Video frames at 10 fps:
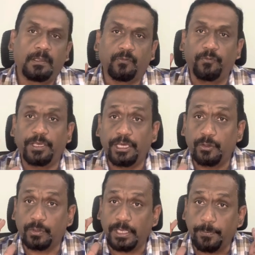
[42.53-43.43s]
We need
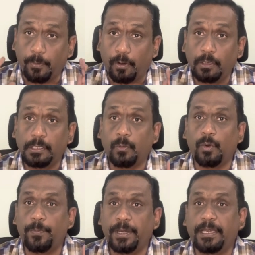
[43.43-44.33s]
to keep all the
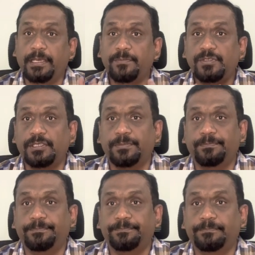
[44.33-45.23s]
open items
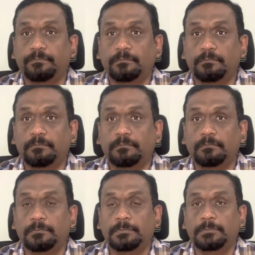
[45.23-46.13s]

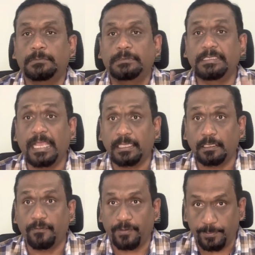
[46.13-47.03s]

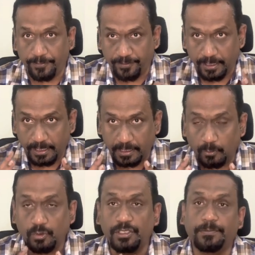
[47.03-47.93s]
gathered from different
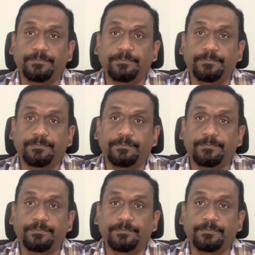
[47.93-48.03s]
accounts,